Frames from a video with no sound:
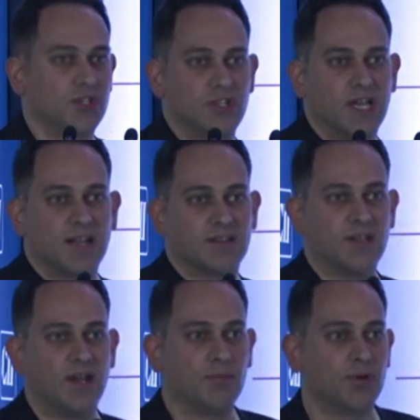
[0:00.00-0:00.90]
you got the
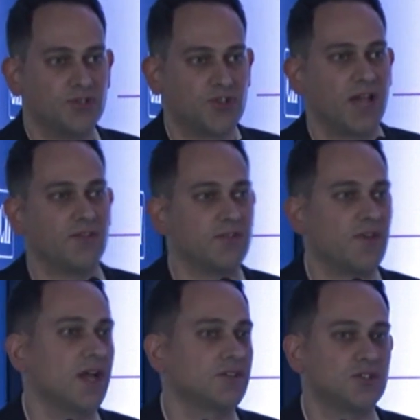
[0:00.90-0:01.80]
number driving
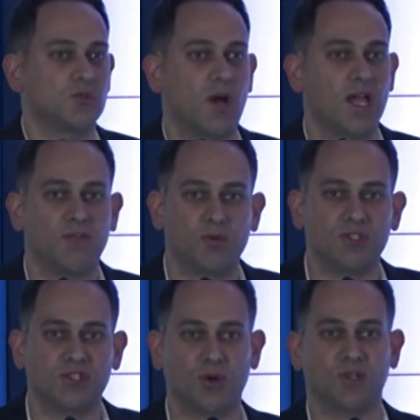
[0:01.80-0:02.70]
factors, why everyone's
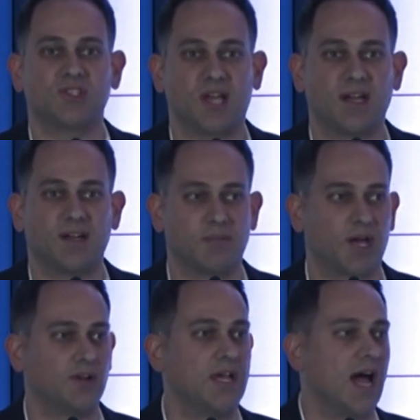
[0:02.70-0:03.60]
so excited
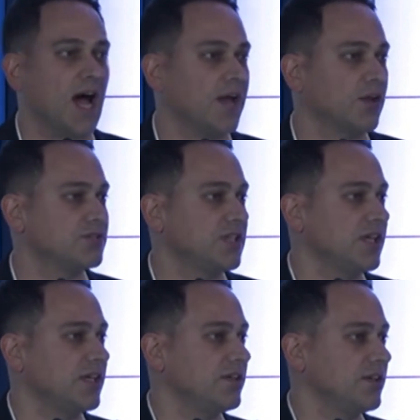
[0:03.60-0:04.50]
about IoT
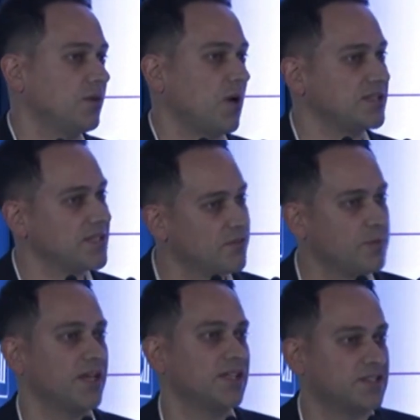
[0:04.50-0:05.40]
in India, why is
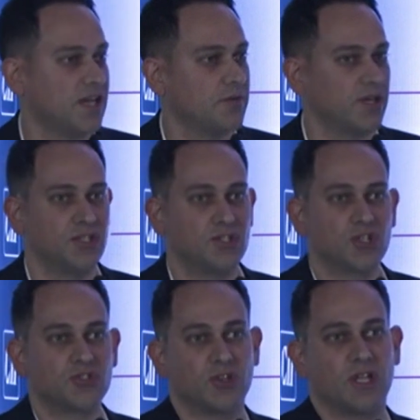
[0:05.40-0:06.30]
everybody excited about
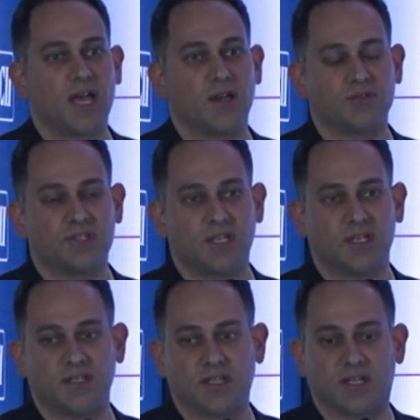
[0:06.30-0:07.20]
industrial IoT in
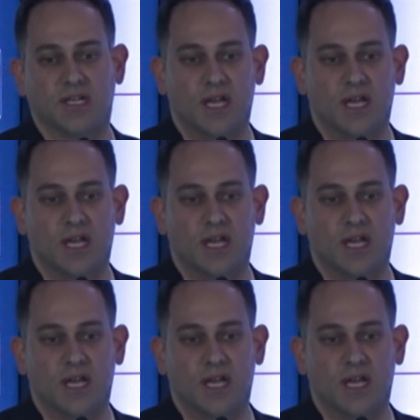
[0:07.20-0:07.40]
India.